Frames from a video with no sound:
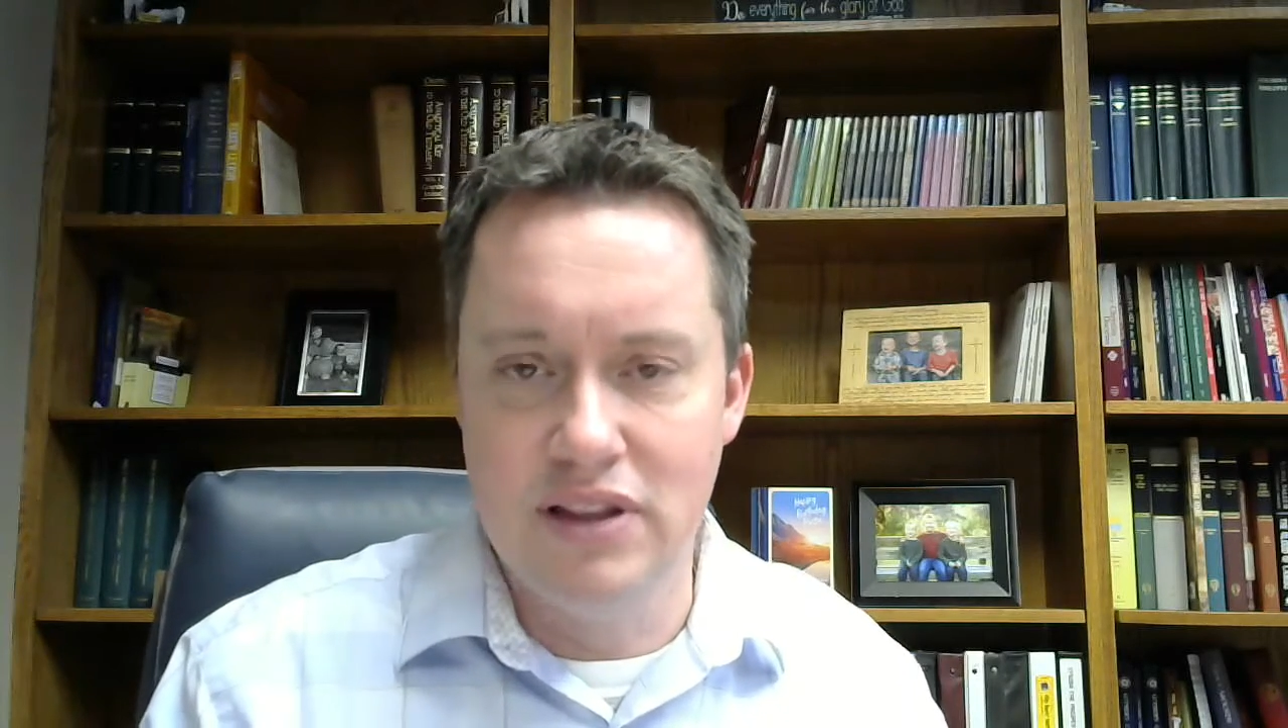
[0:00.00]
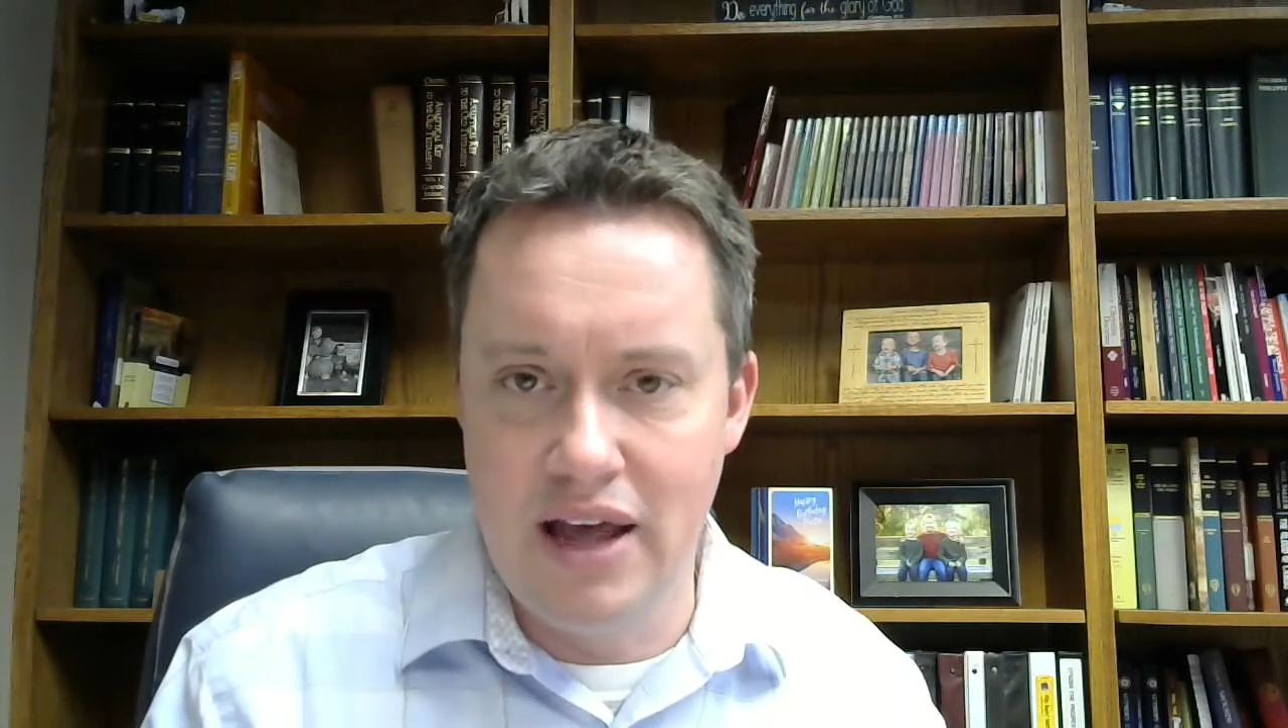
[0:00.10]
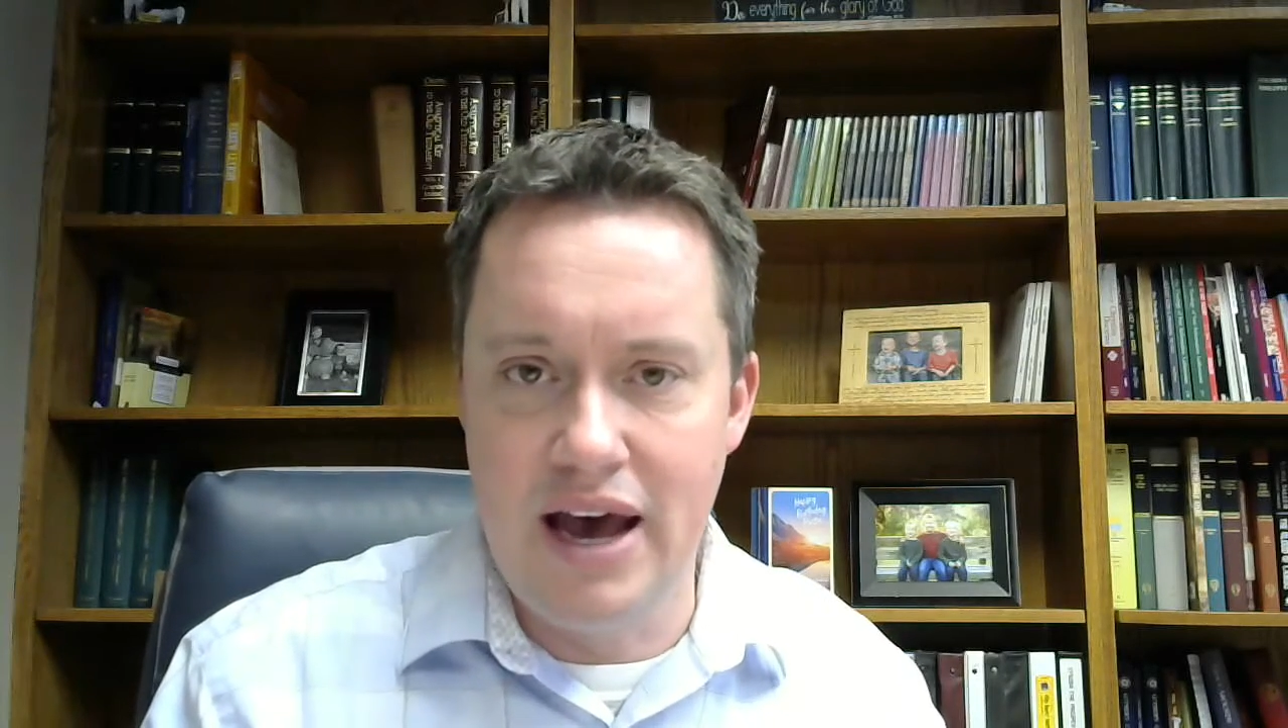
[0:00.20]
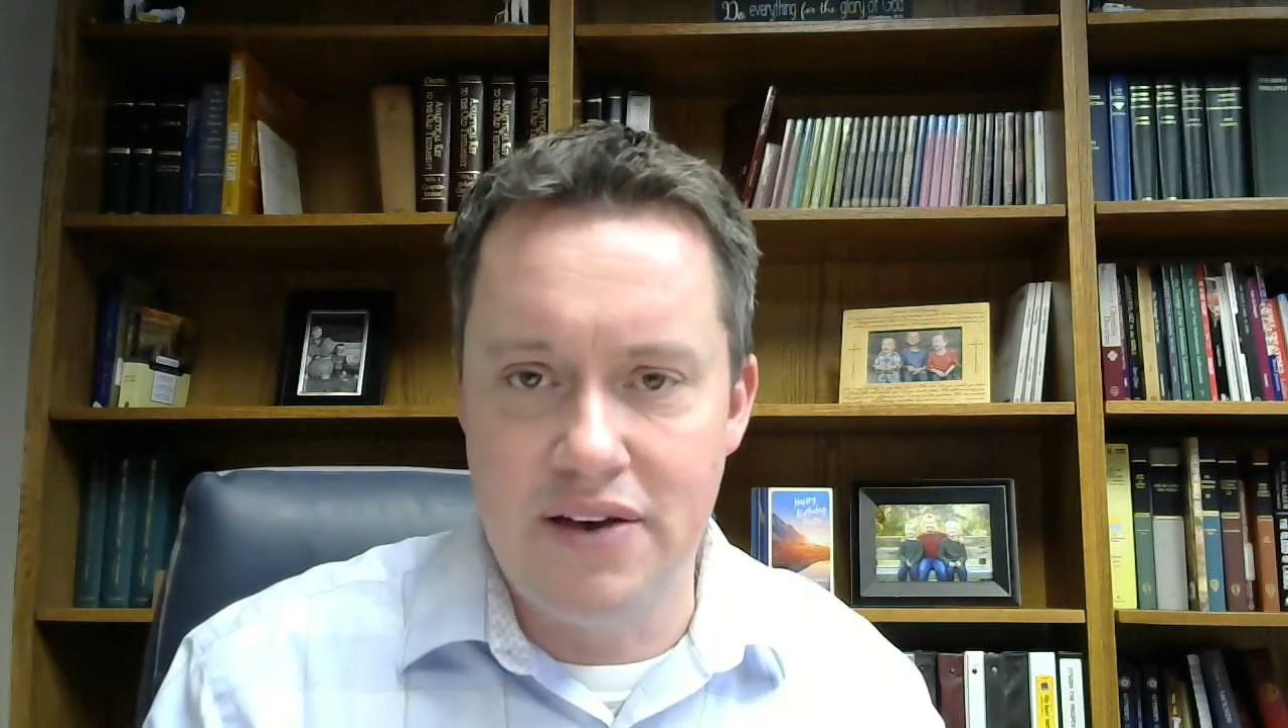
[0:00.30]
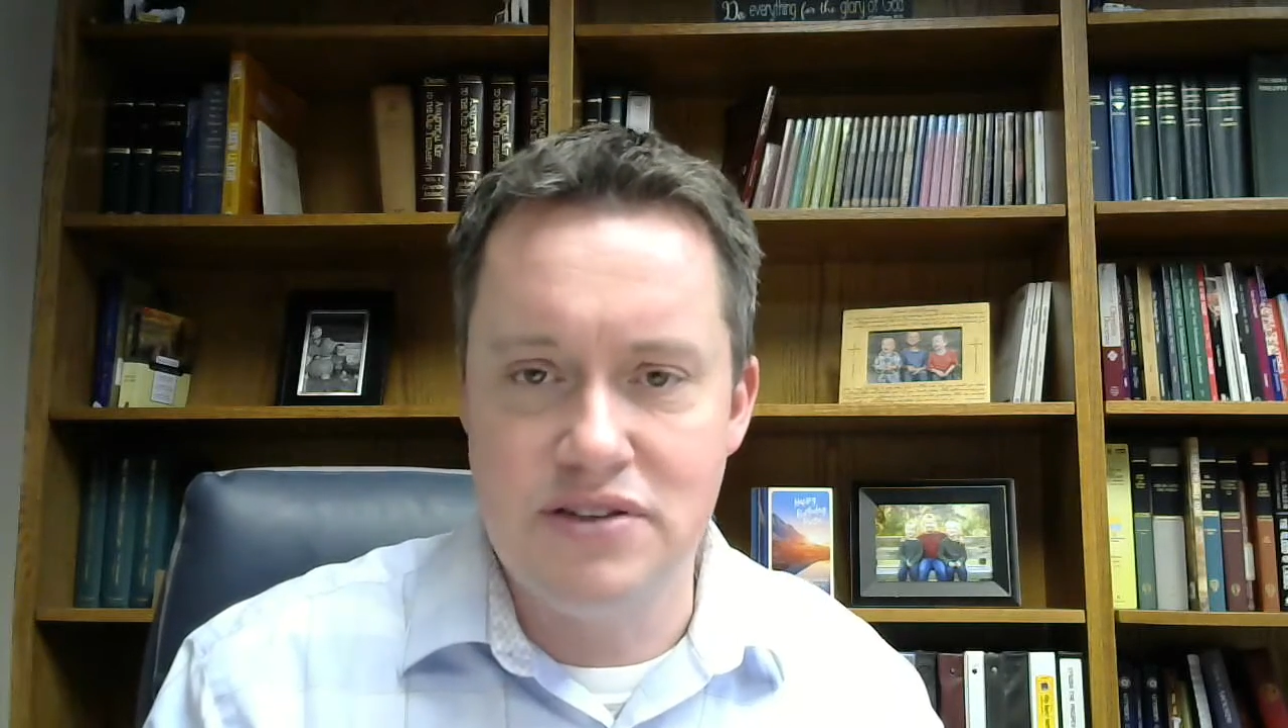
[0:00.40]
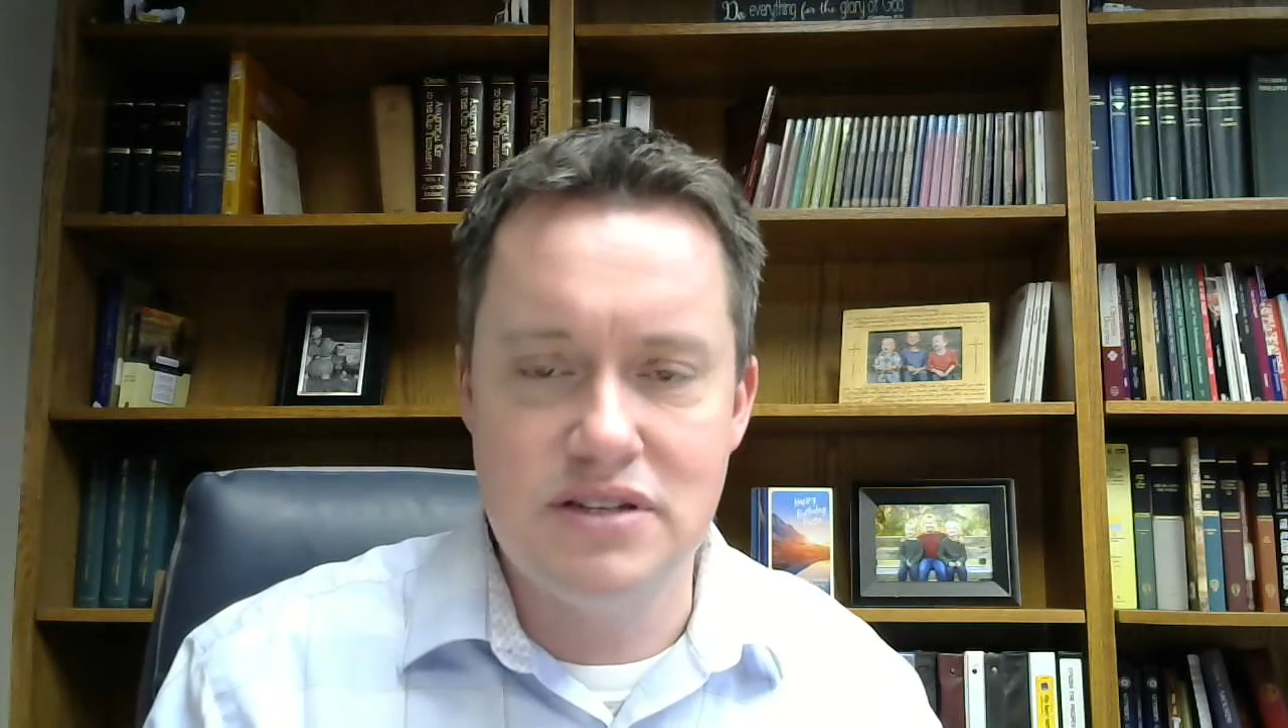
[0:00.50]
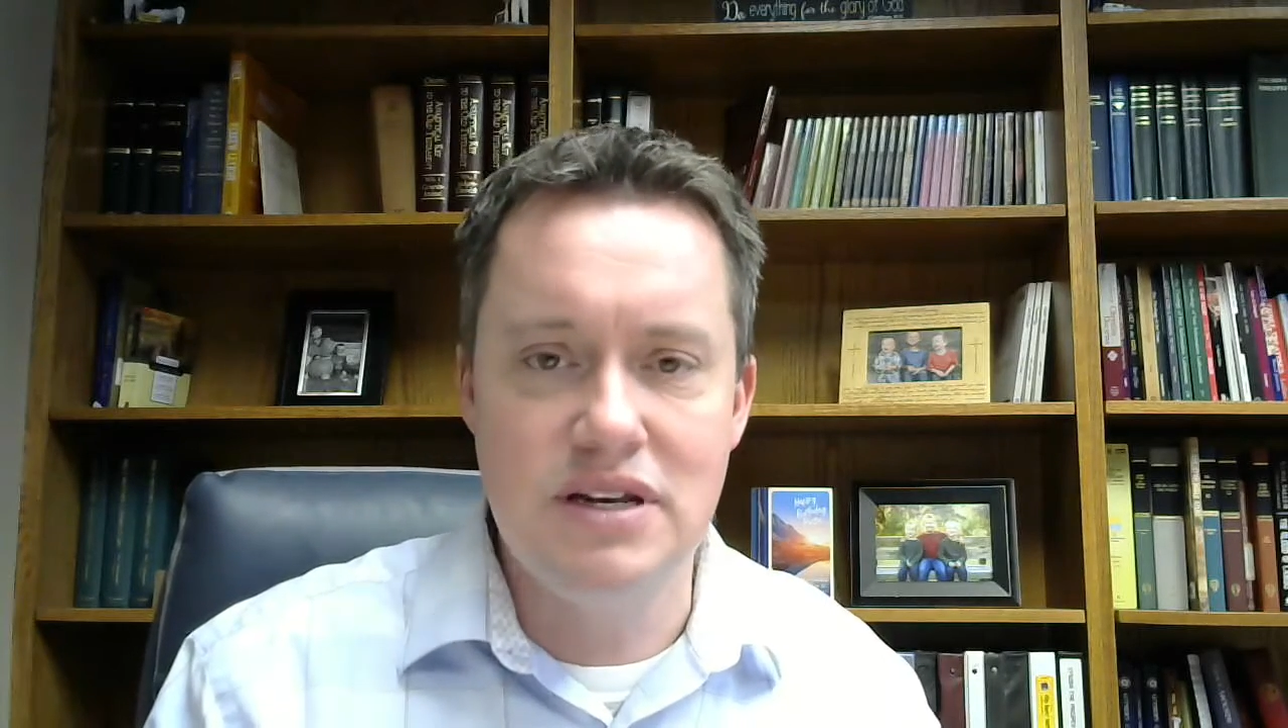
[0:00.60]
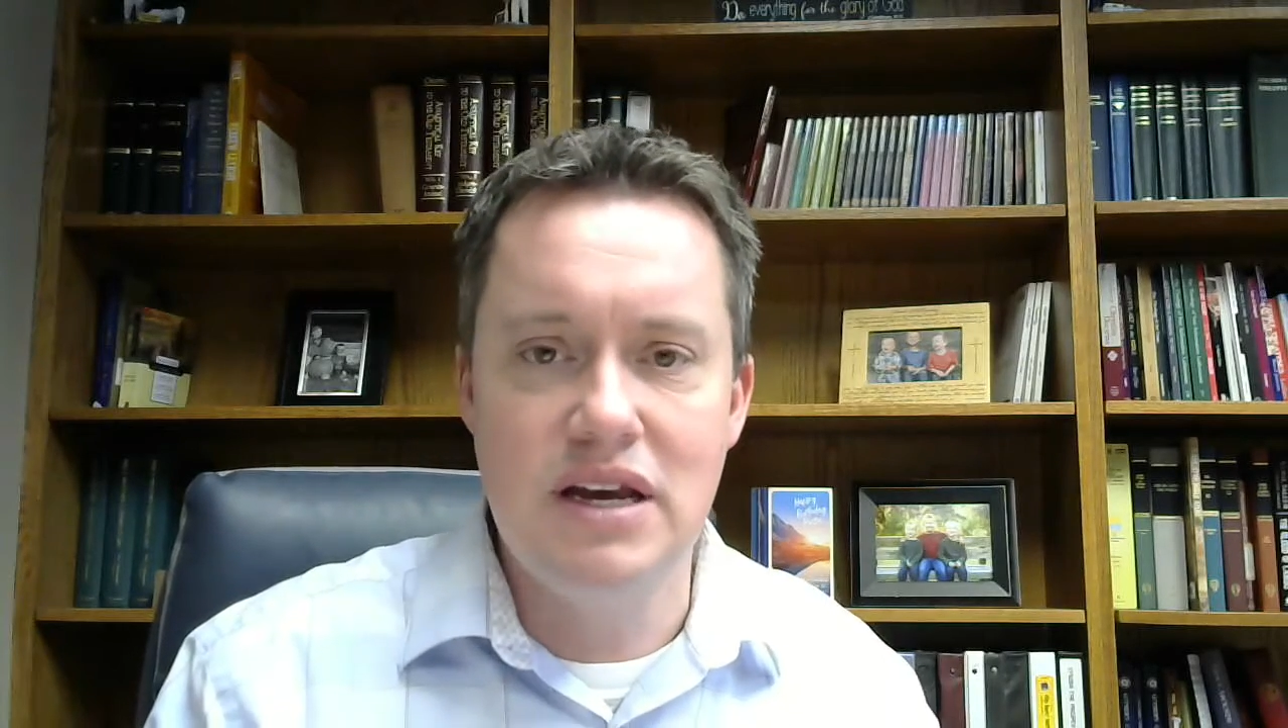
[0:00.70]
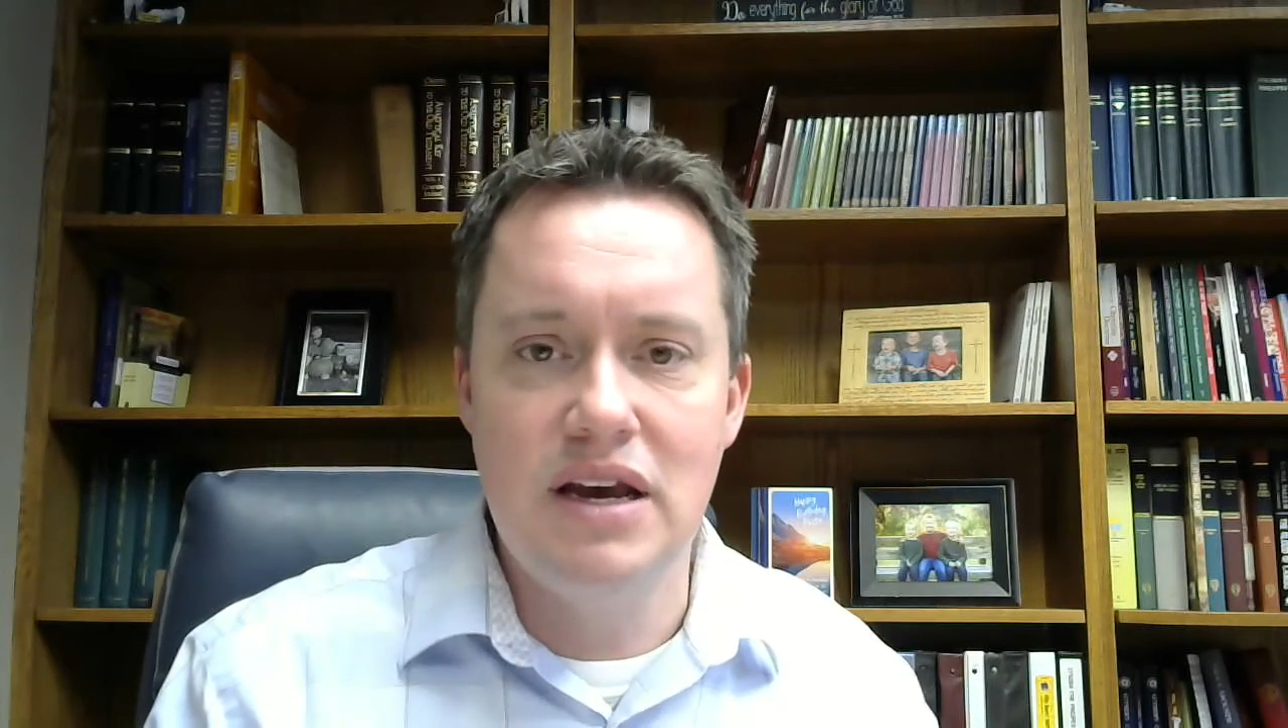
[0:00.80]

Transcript: laughs.